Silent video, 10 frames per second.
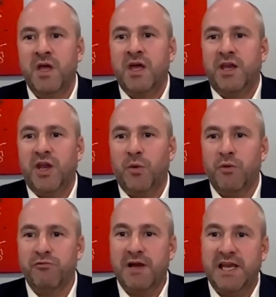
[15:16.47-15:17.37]
No
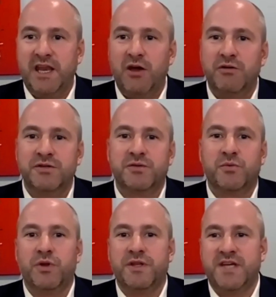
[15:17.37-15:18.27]
one really knows
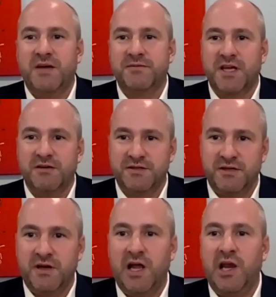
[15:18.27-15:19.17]
what the timescales
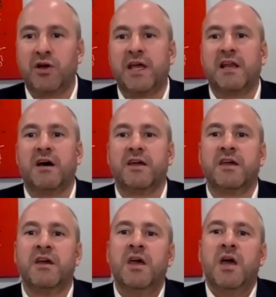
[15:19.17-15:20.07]
are looking like.
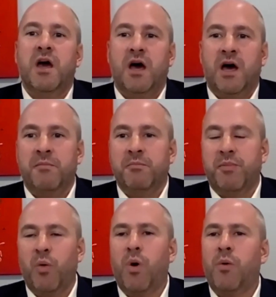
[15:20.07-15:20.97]

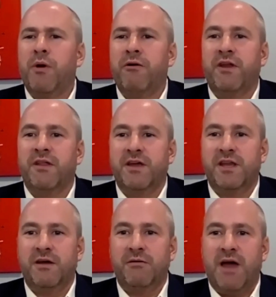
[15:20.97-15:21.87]
But one way or another,
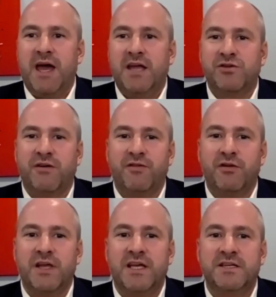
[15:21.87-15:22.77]
air
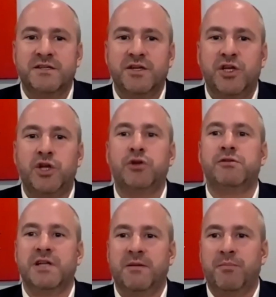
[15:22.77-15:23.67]
travel is
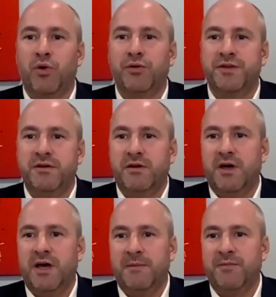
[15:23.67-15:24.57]
hugely important.
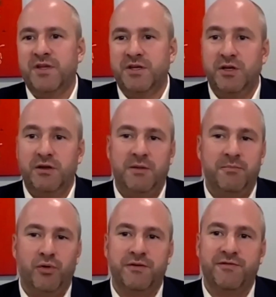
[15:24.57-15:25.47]
It's
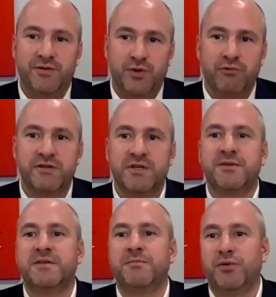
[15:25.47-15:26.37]
important for tourism.
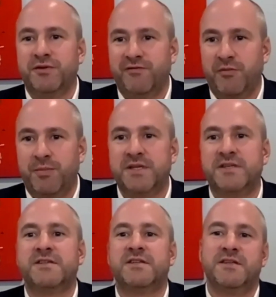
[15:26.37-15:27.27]
It's important for
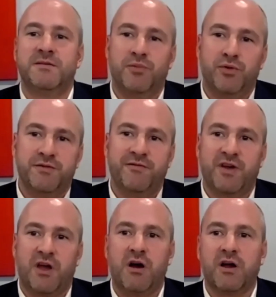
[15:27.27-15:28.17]
business. It's important for
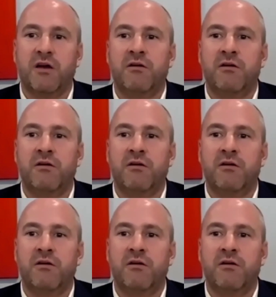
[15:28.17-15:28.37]
cargo.